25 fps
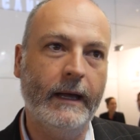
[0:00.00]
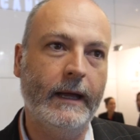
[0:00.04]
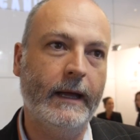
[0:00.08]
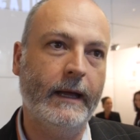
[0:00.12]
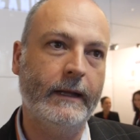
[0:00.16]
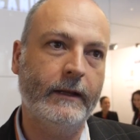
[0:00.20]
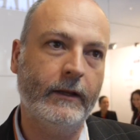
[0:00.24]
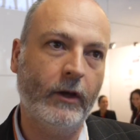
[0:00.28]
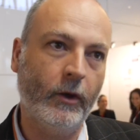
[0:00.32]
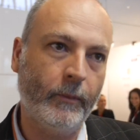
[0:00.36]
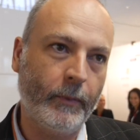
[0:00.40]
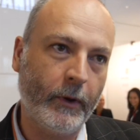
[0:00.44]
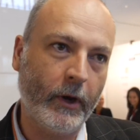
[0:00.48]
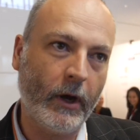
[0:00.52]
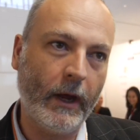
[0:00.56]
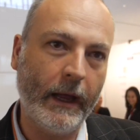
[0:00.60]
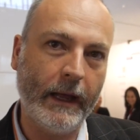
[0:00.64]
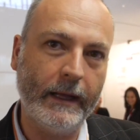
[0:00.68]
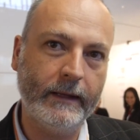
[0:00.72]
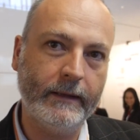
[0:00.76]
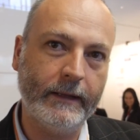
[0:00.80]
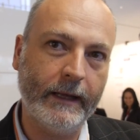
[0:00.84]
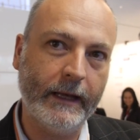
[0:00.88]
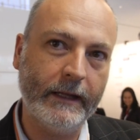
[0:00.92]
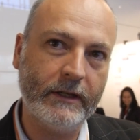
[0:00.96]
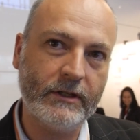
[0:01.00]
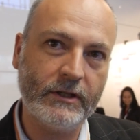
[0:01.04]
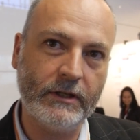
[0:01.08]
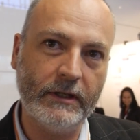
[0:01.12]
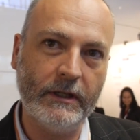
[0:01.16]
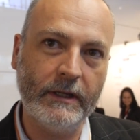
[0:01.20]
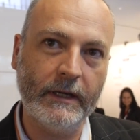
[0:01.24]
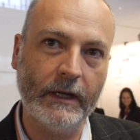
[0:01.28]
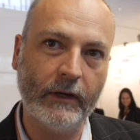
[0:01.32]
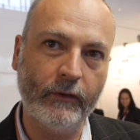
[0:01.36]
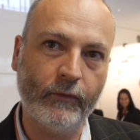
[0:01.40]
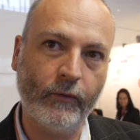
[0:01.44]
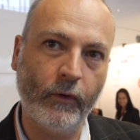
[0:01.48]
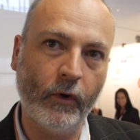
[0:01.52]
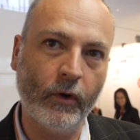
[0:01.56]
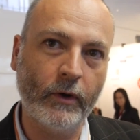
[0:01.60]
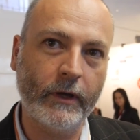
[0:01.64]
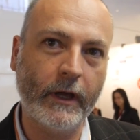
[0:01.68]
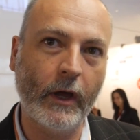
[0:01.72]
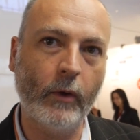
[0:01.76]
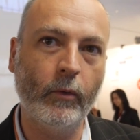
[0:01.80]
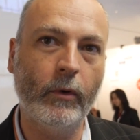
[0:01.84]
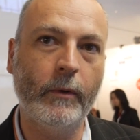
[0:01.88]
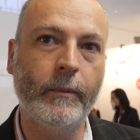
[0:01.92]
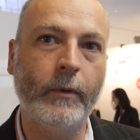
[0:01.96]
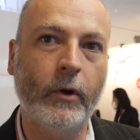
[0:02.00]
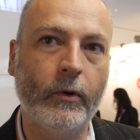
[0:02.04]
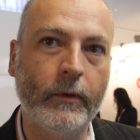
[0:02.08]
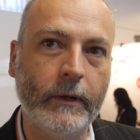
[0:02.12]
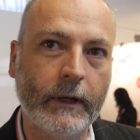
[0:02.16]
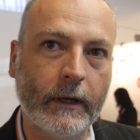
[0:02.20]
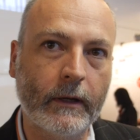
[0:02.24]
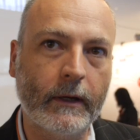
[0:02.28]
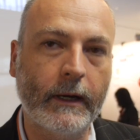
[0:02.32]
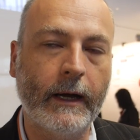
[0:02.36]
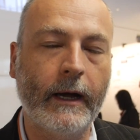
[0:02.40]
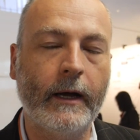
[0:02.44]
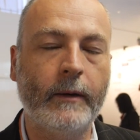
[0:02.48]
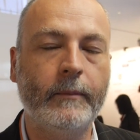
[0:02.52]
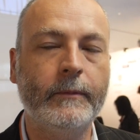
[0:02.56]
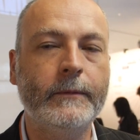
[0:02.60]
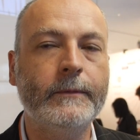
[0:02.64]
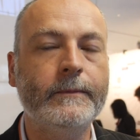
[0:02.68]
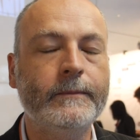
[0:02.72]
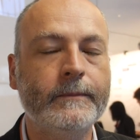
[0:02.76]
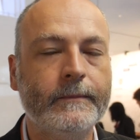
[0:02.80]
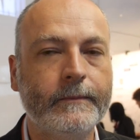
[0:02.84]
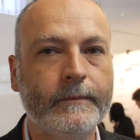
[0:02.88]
and upper hand HD and 4K we're running on ARM.